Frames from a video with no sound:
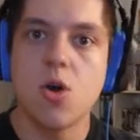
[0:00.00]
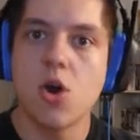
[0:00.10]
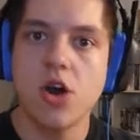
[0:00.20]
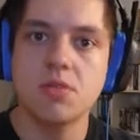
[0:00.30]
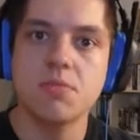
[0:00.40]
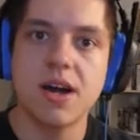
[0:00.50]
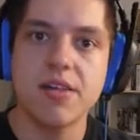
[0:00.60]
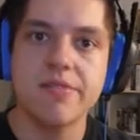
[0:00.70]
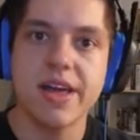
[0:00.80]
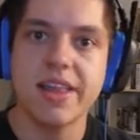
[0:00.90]
Hör
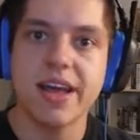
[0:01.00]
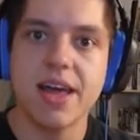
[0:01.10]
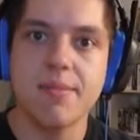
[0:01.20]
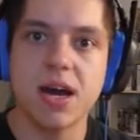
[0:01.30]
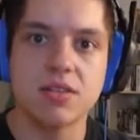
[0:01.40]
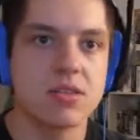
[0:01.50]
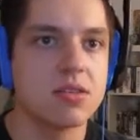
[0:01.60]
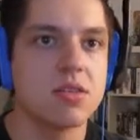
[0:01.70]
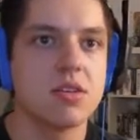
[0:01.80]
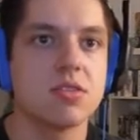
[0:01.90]
mal wer da hämmert.
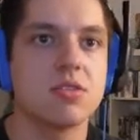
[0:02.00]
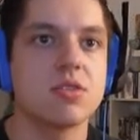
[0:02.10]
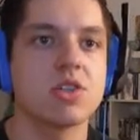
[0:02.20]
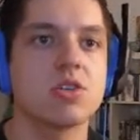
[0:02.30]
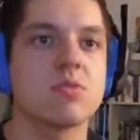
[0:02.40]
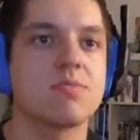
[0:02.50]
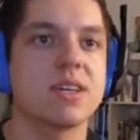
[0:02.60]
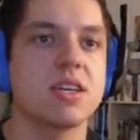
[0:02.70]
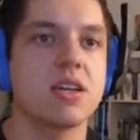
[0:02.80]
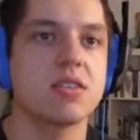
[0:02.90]
So it should
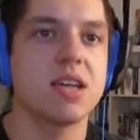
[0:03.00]
be the